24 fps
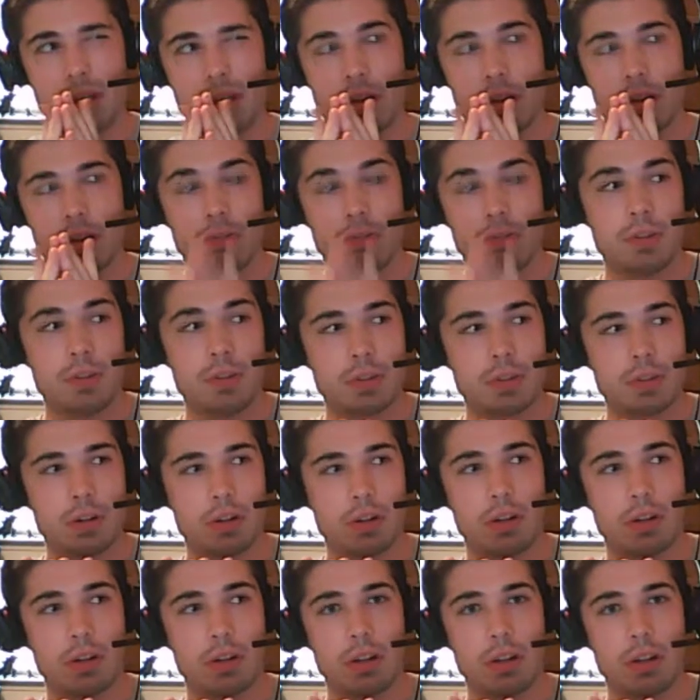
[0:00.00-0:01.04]
thrift
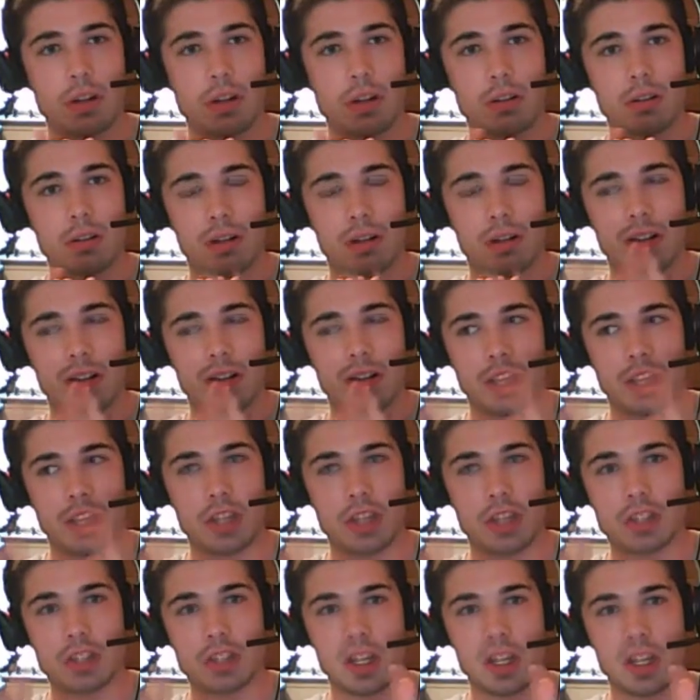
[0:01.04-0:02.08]
store
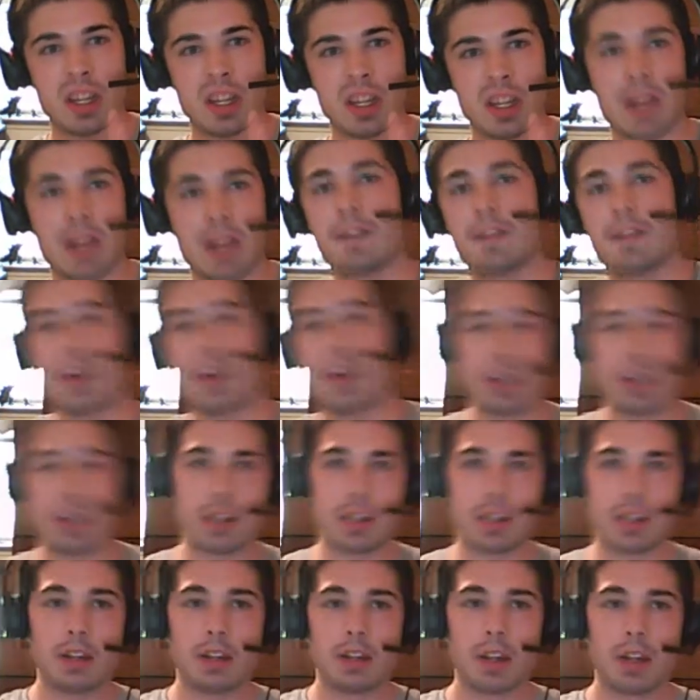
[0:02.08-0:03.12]
ish thing that I found
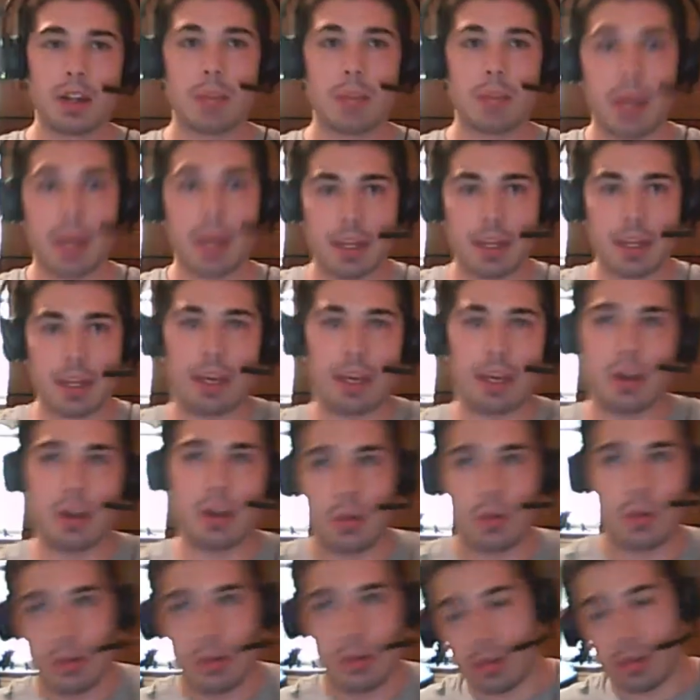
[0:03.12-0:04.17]
in my
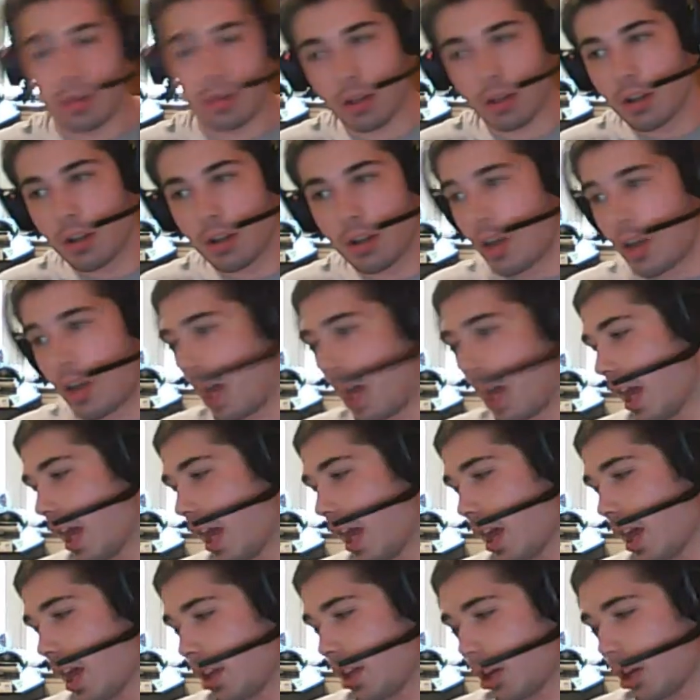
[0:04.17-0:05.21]
town,
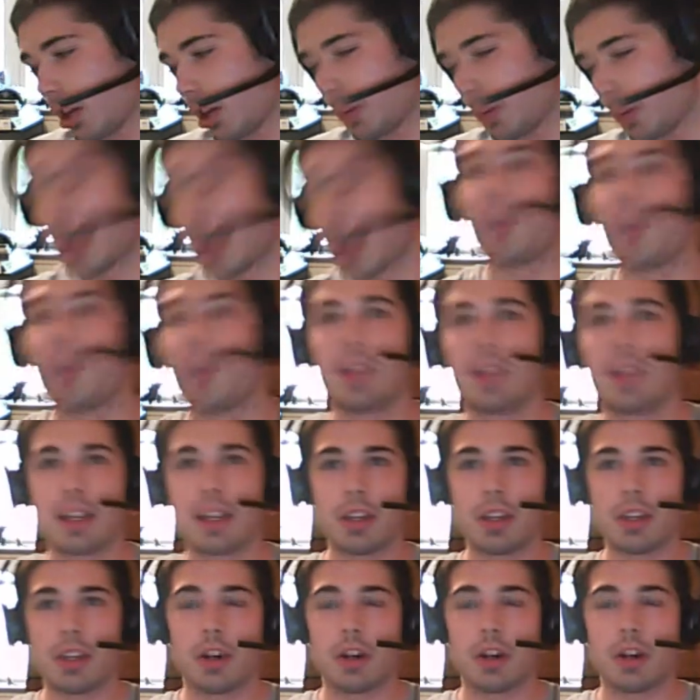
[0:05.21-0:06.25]
and they're having like a
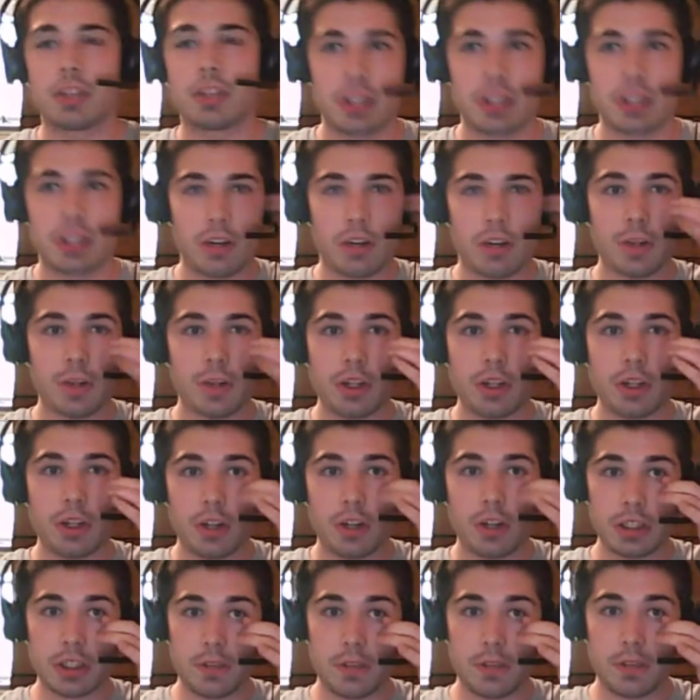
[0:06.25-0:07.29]
yard
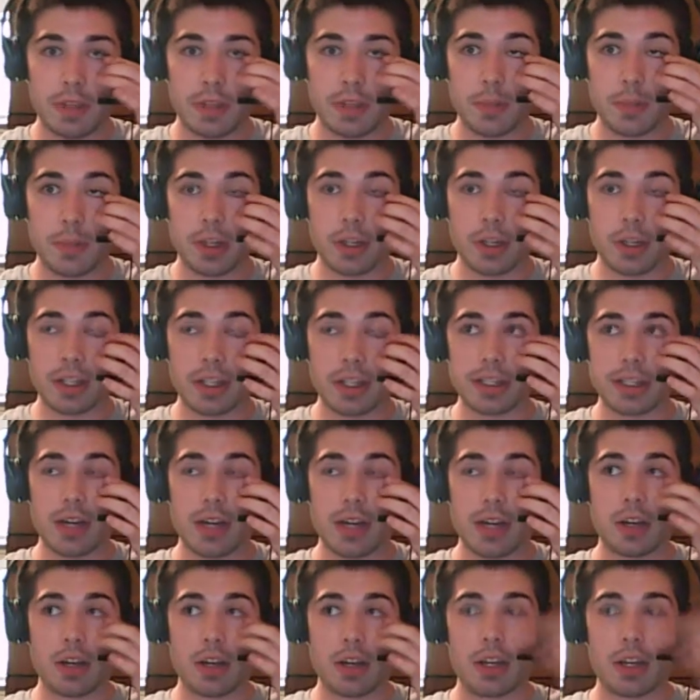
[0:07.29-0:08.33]
sale flea market this
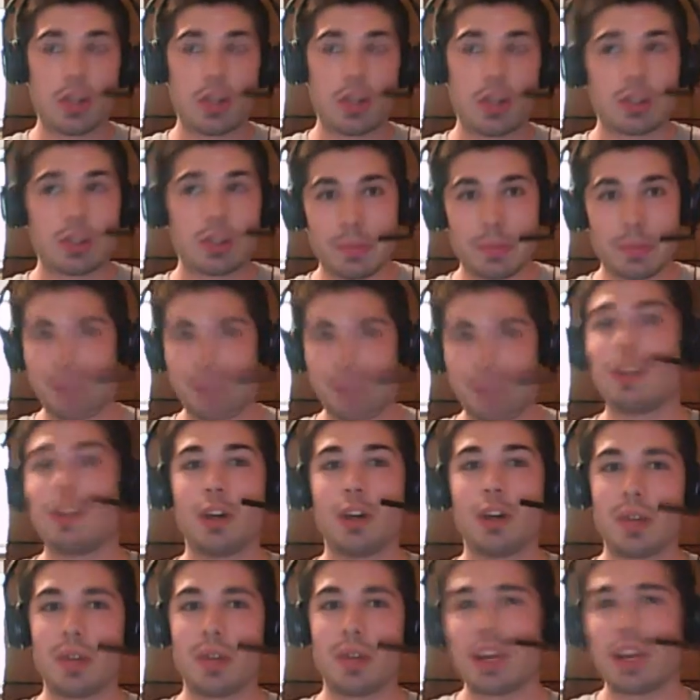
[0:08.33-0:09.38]
Saturday. So I'm definitely
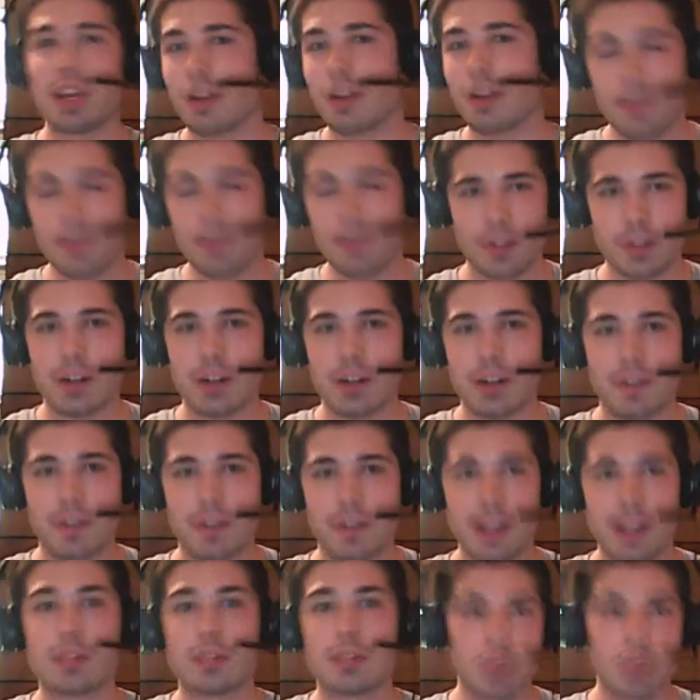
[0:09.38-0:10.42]
going there. Hopefully, try to
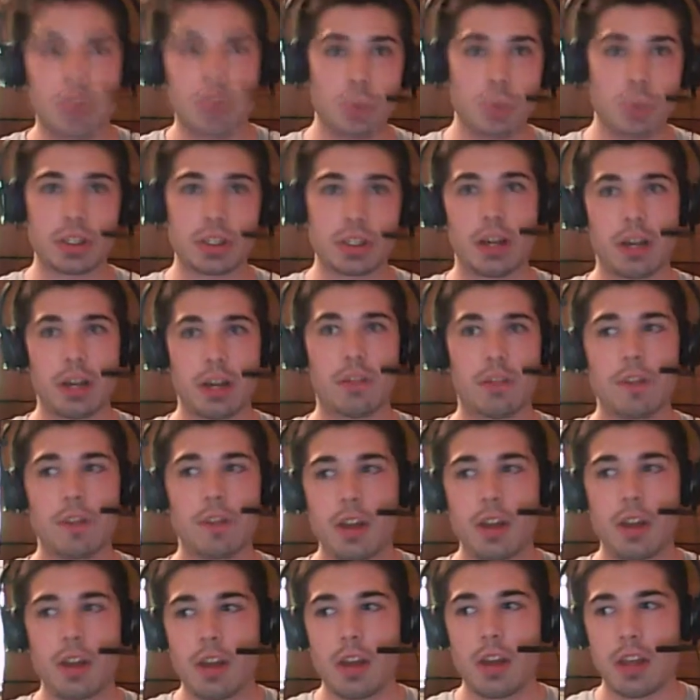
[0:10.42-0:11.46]
find some cool stuff.
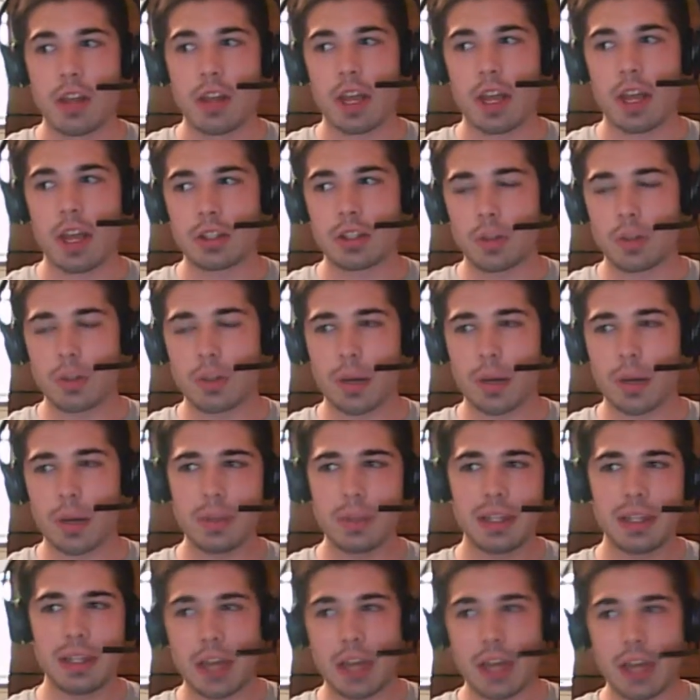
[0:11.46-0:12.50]
And so probably
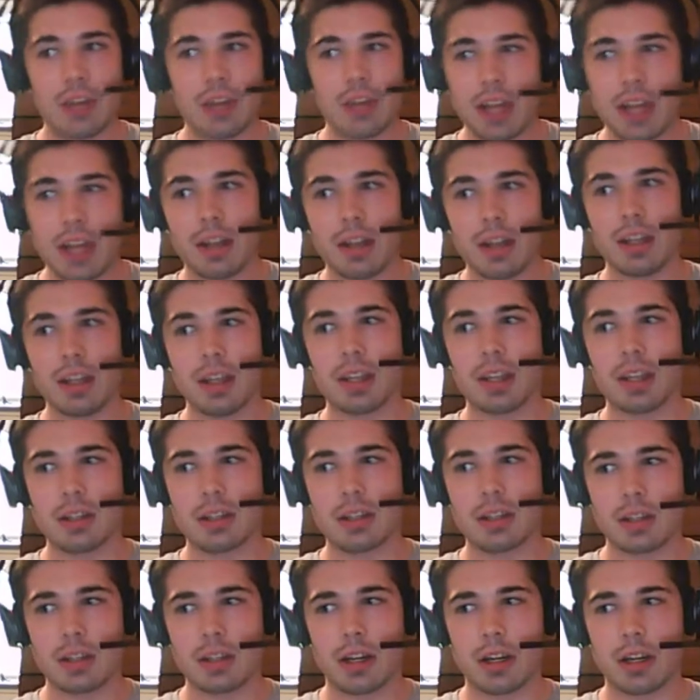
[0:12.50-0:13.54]
later that night,
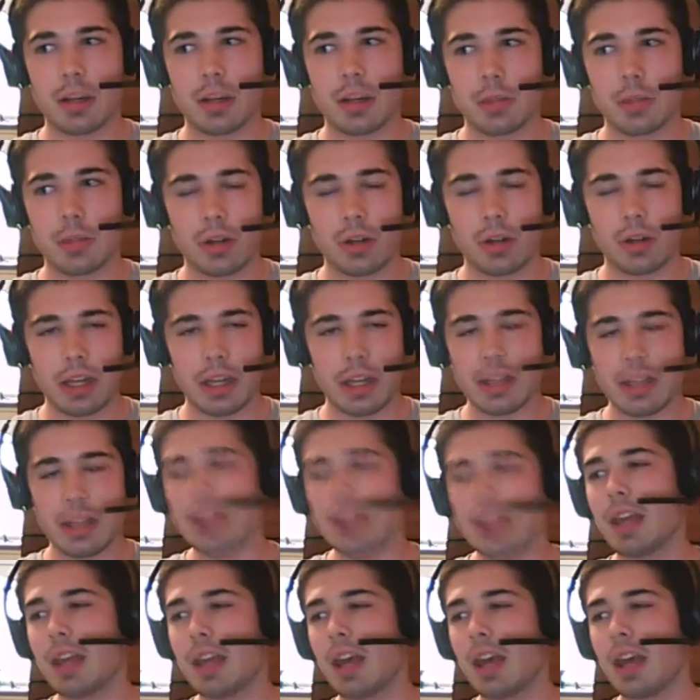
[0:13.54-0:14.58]
or later that
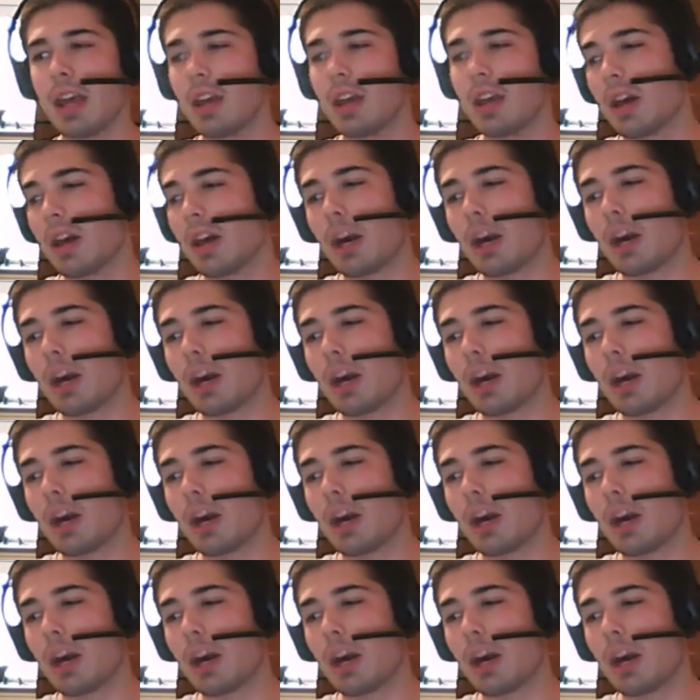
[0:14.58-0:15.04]
day, I'll